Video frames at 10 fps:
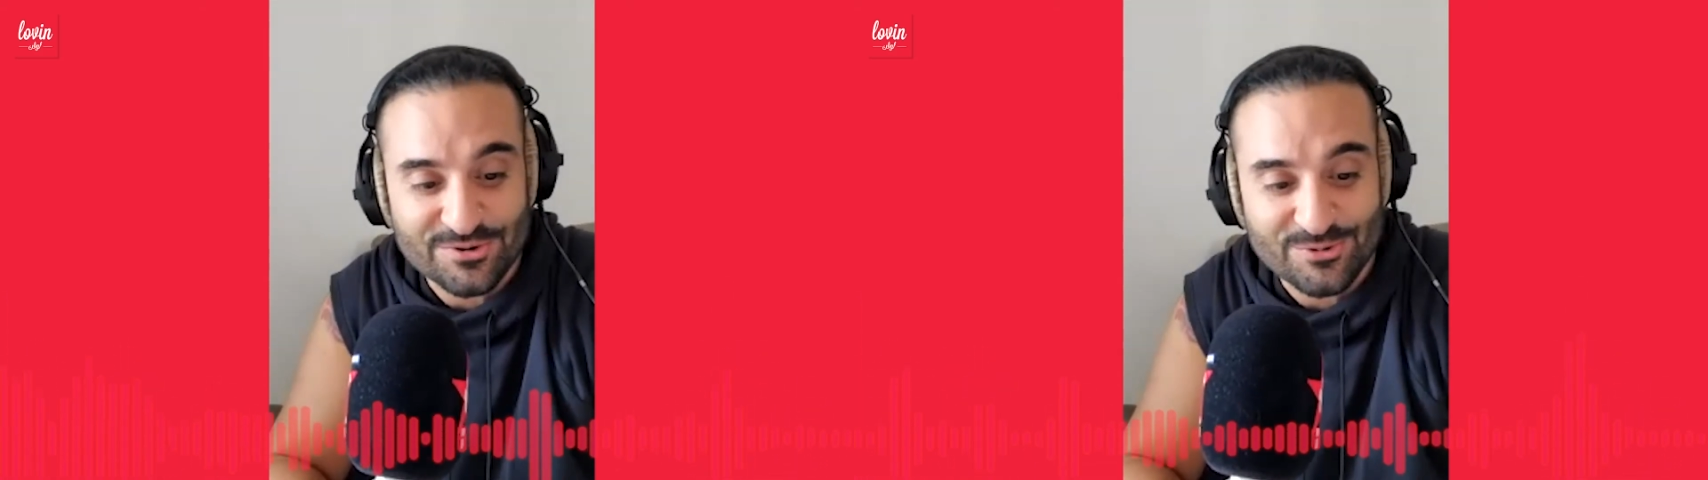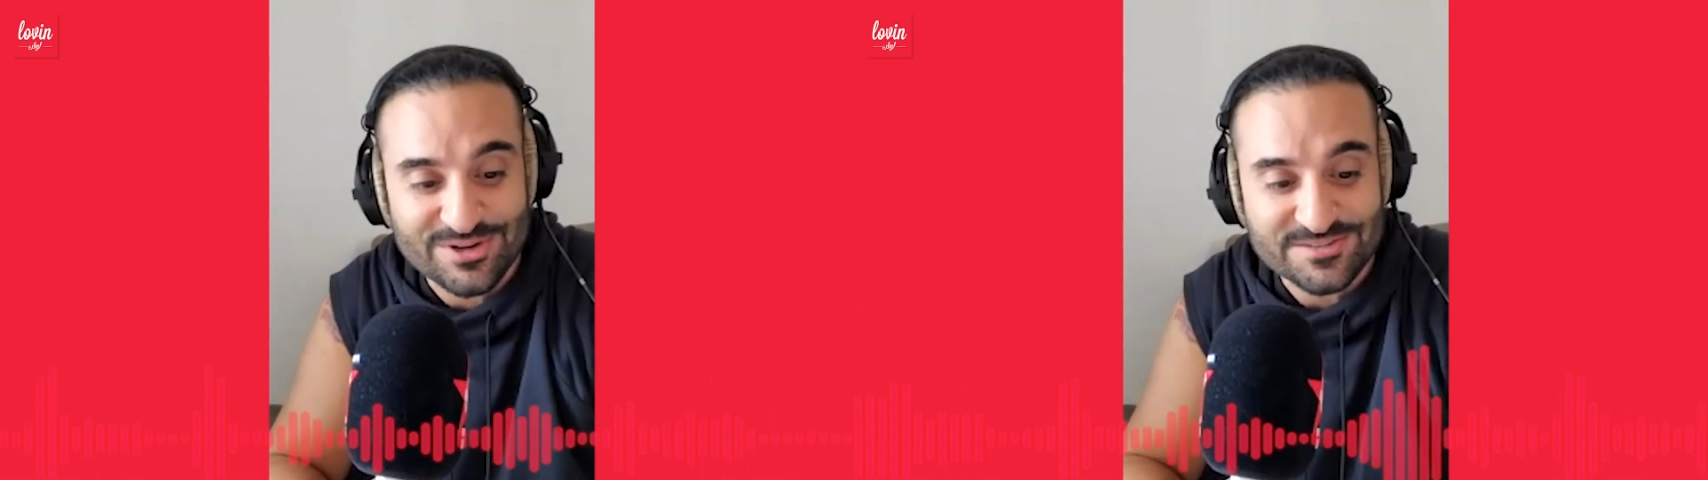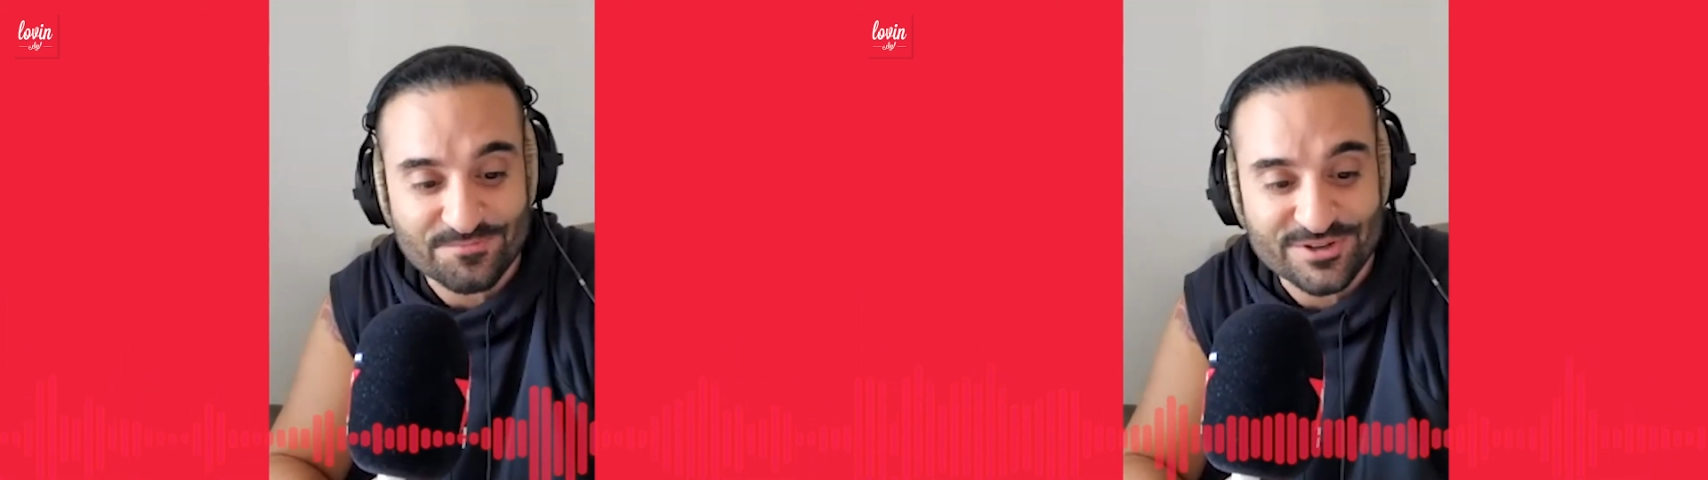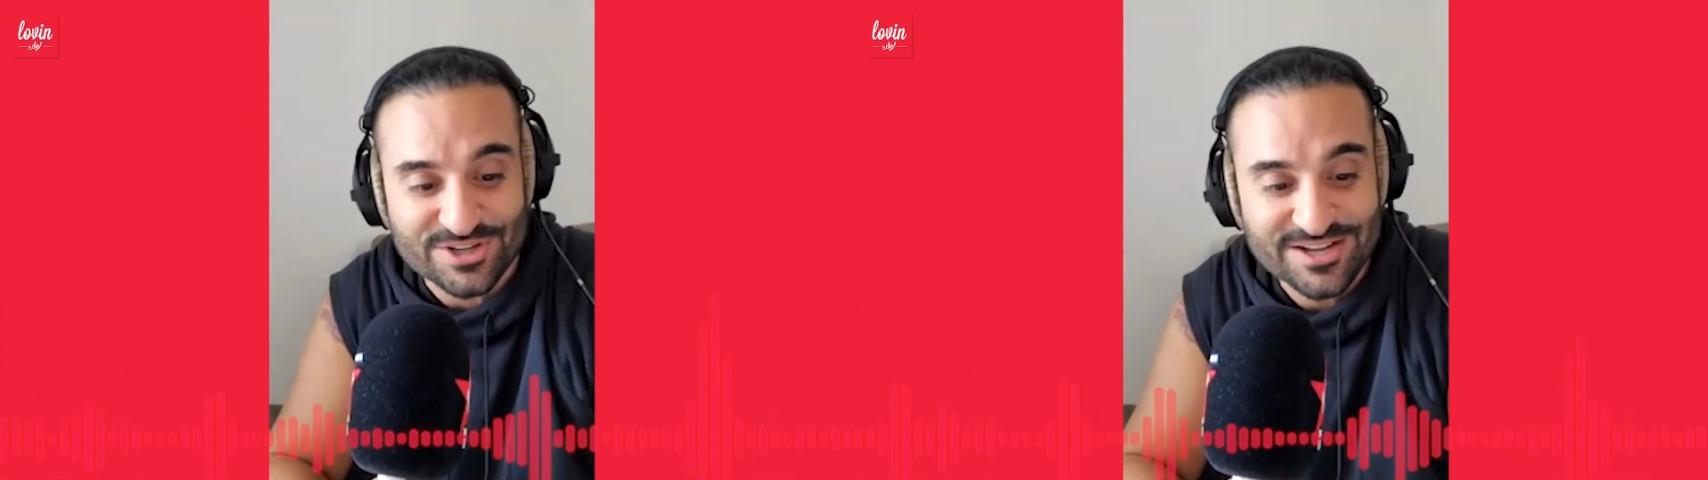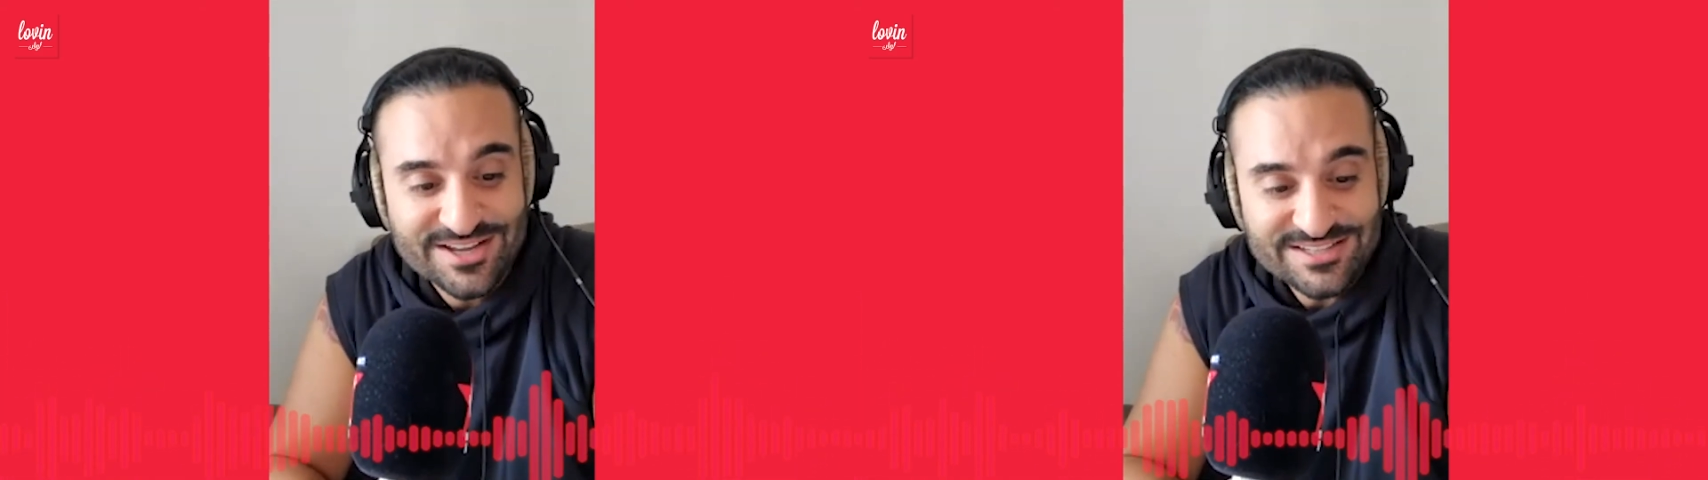Always a
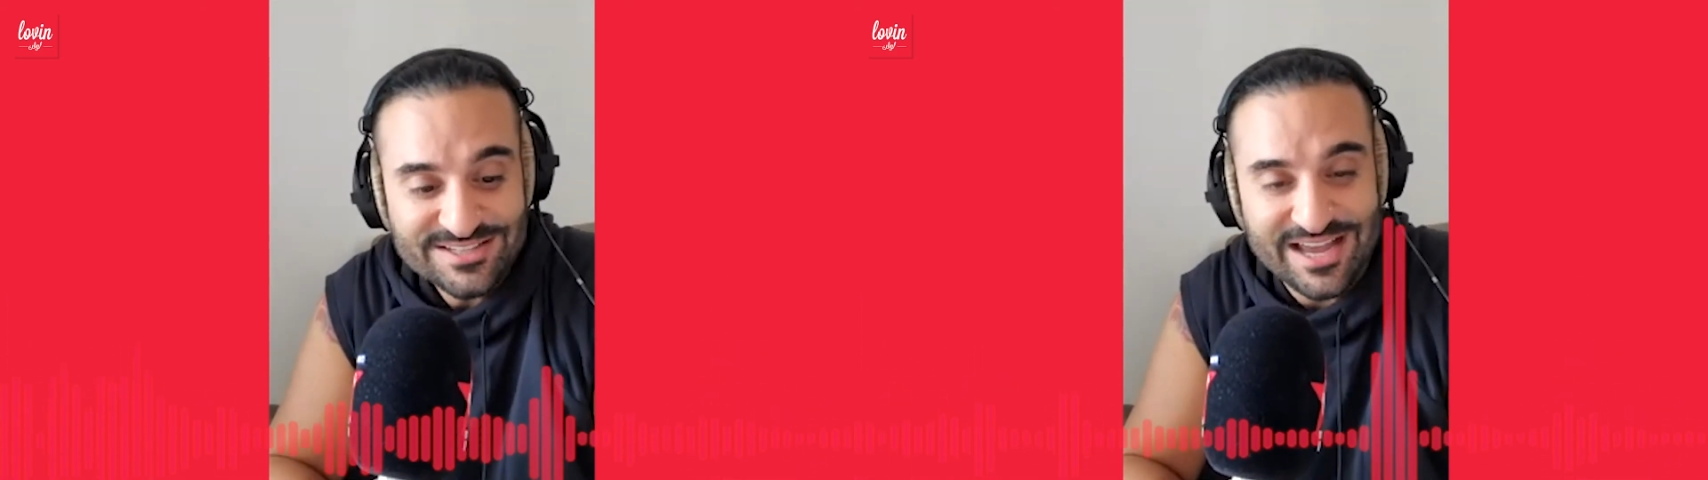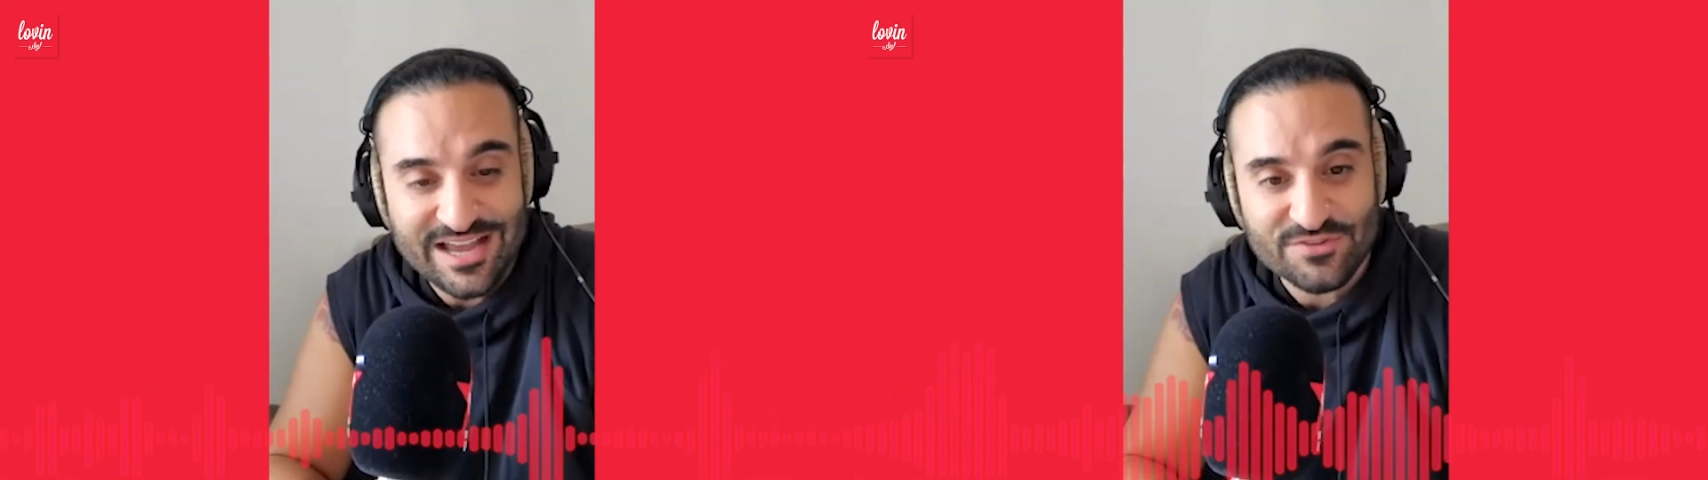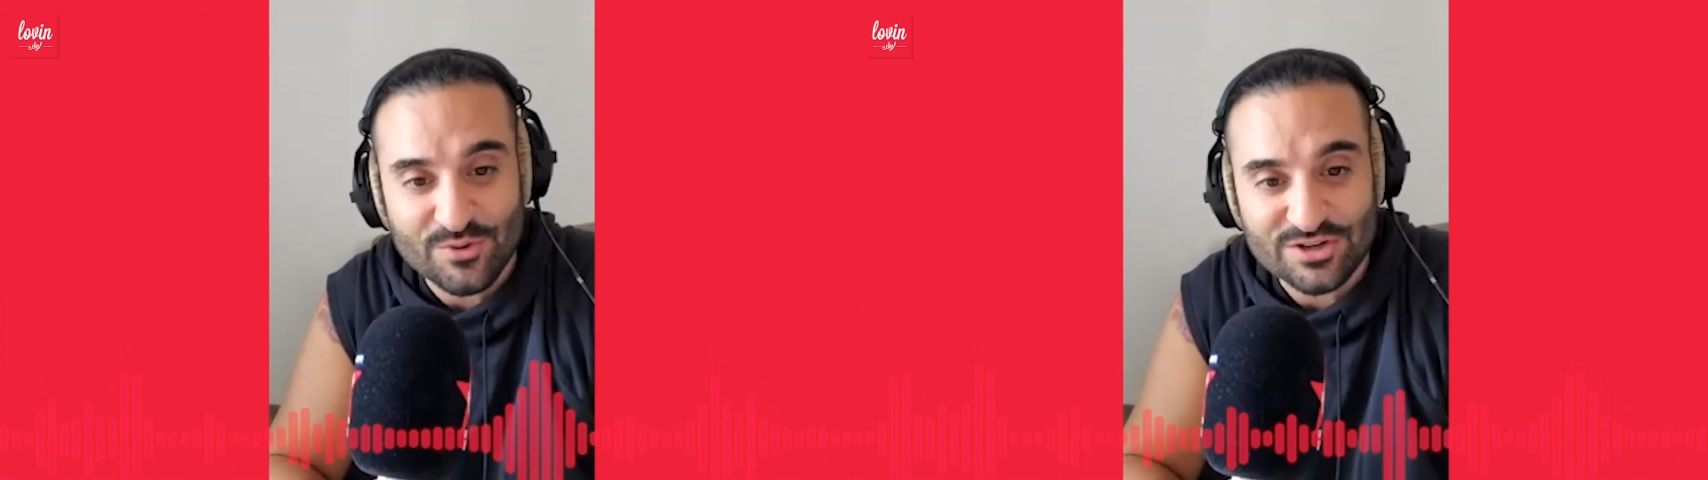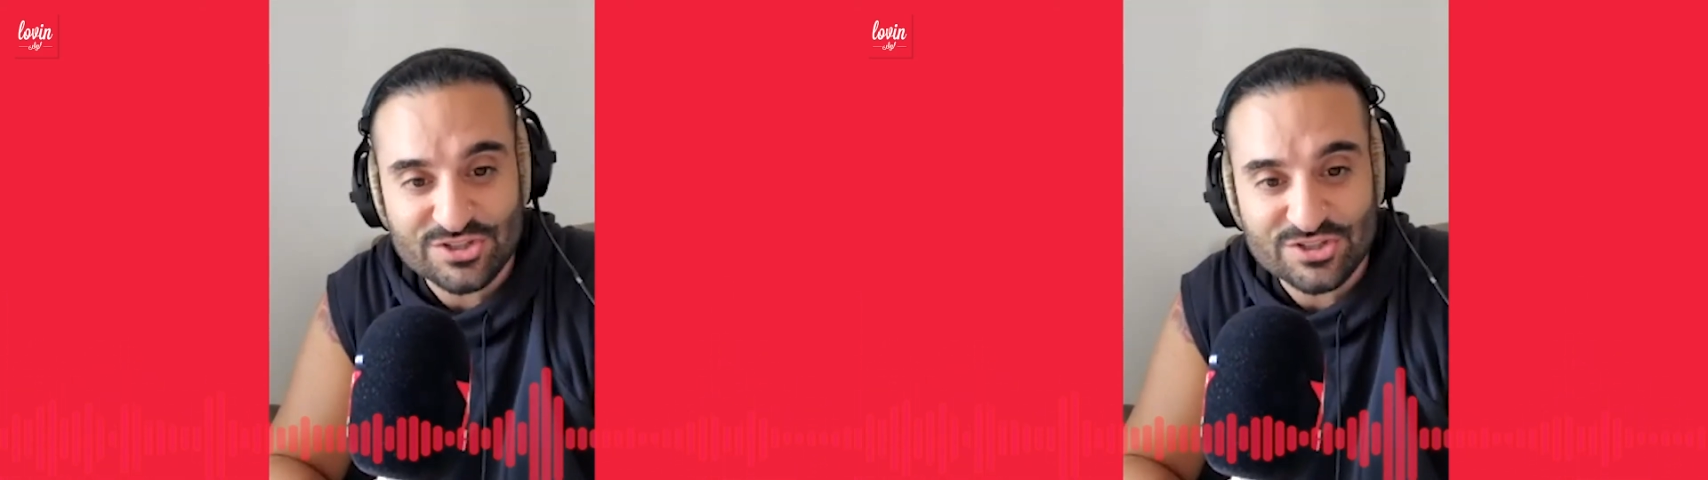pleasure to have you on.